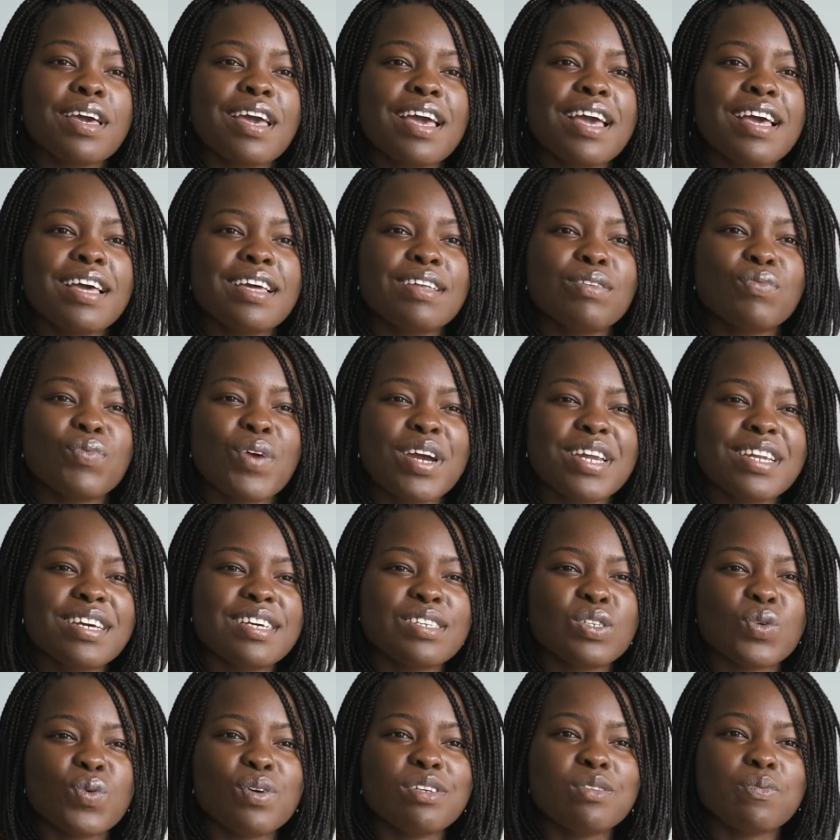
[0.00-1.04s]
and writing
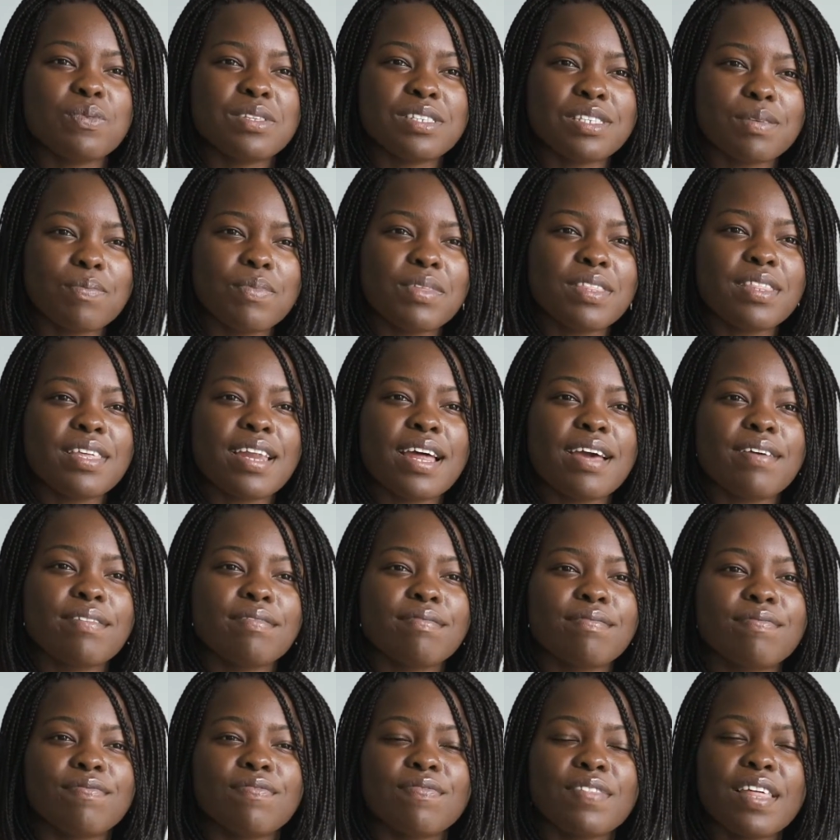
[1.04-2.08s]
has always been something that
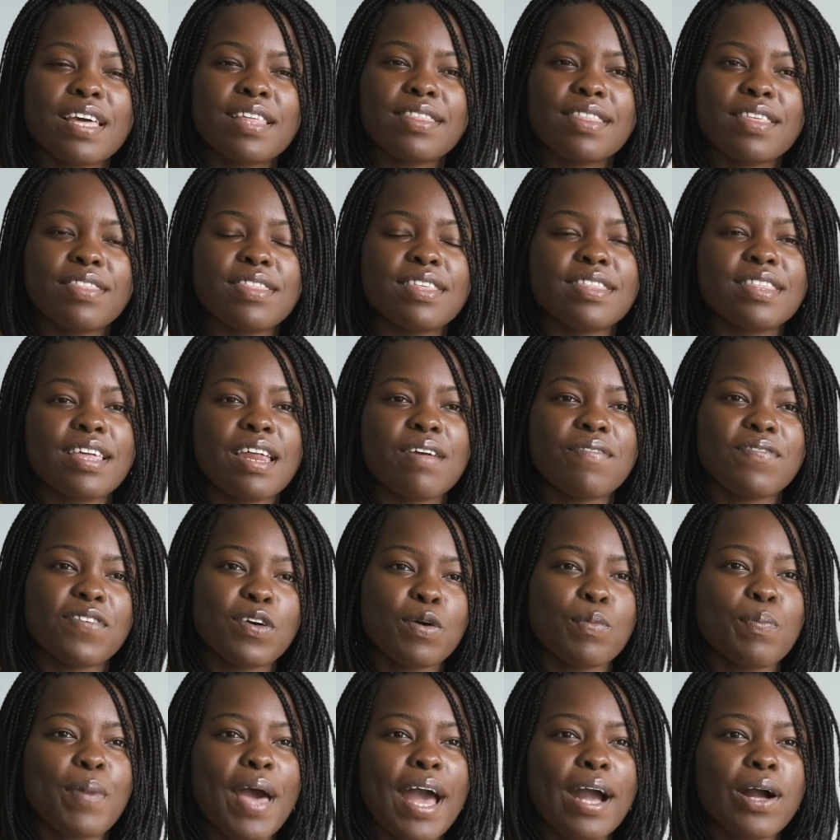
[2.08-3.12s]
the thing that I
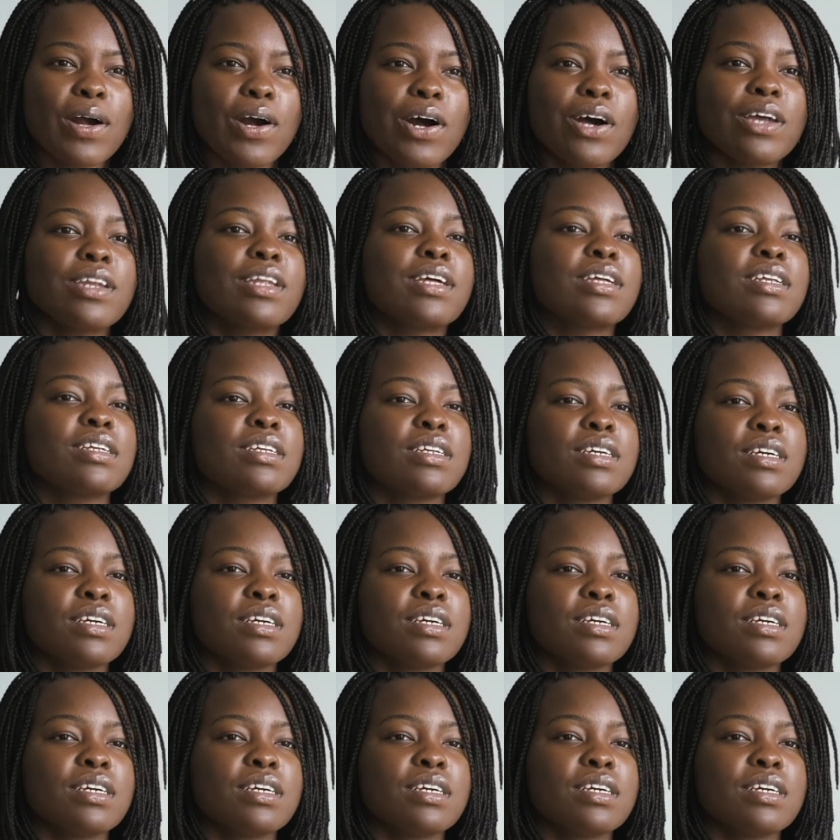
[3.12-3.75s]
fell back on and